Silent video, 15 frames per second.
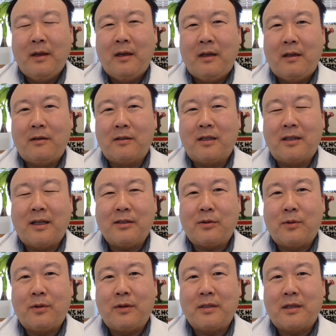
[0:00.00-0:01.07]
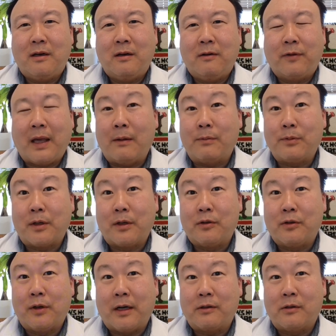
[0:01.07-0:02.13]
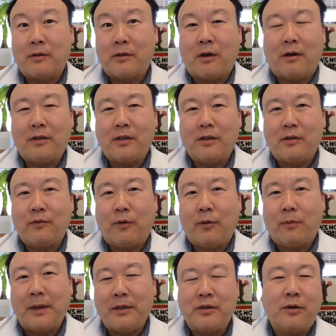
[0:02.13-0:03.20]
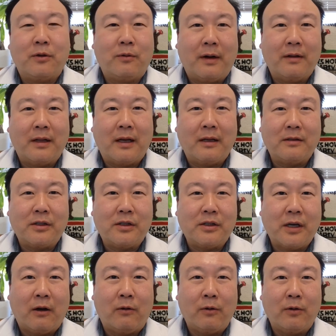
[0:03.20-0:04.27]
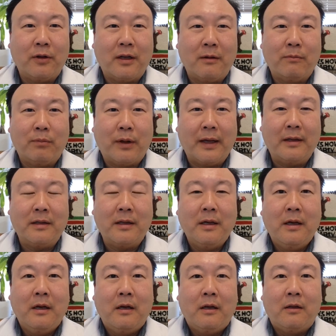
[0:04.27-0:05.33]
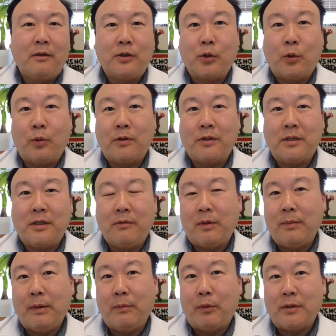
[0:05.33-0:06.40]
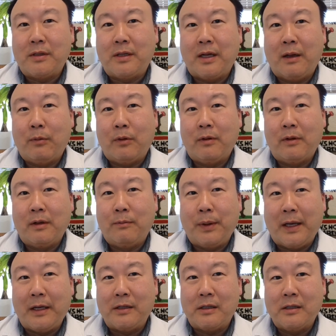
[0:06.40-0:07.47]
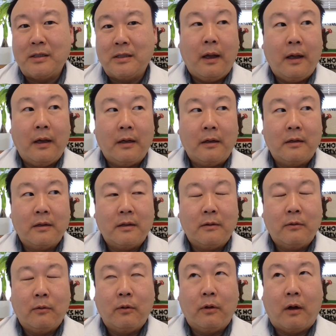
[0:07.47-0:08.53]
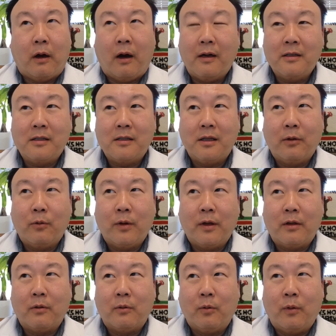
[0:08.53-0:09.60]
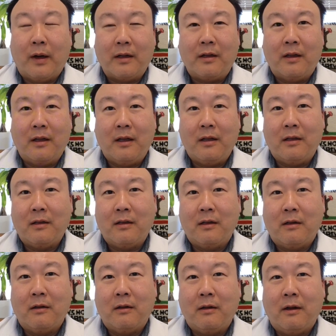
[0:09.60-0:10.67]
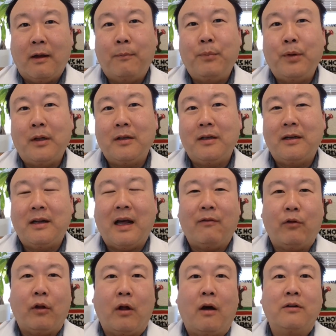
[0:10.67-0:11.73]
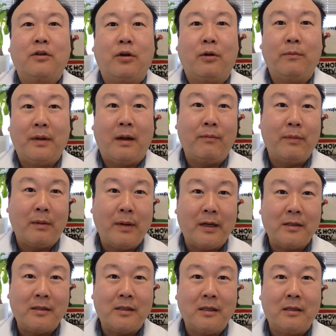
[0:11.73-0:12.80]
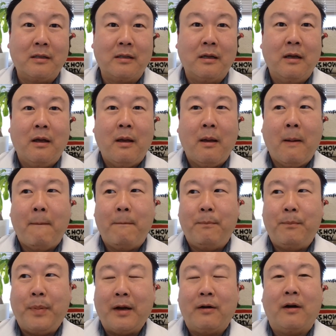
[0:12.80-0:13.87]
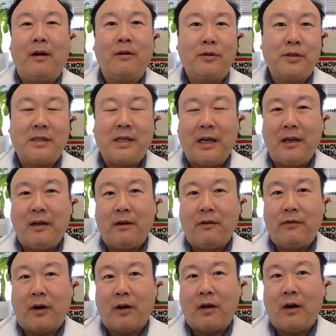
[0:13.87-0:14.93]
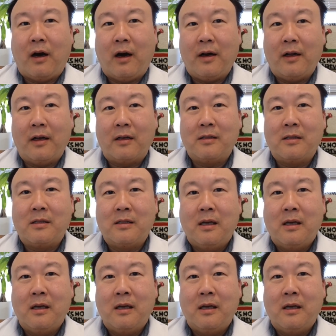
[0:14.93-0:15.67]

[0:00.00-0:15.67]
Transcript: There's less risk of capsular contracture, scar tissue formation around that shell or the implant. The shoulders seem to be more stable in patients. And honestly, with the ability to have long term numbing medicine, better understanding of narcotics,